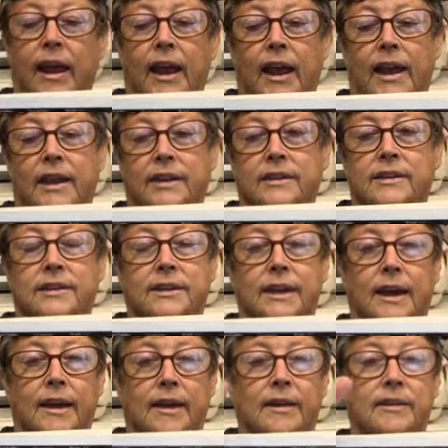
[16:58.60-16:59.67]
it's
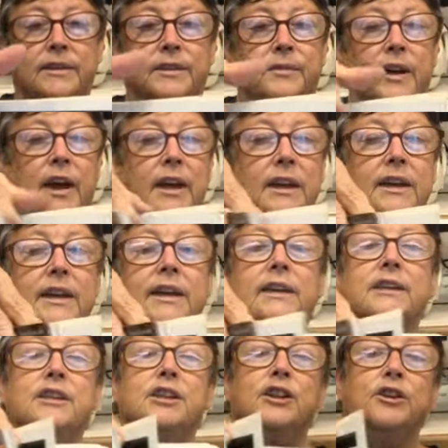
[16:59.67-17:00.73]
uh, divided
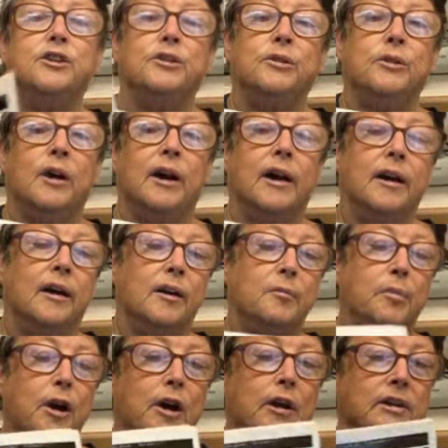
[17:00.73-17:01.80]
into uh,
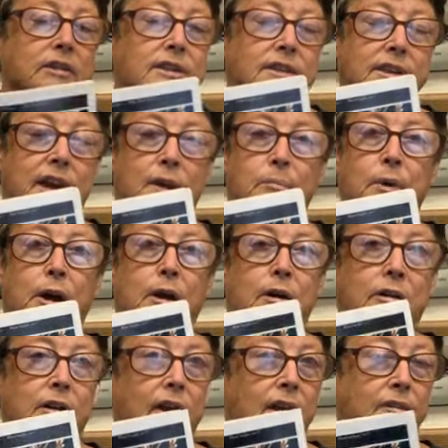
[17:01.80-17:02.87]
parts. It's got a
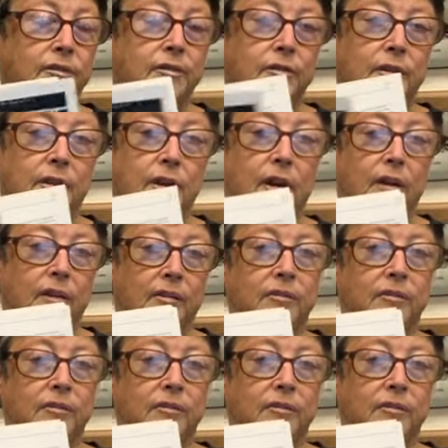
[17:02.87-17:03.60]
part of on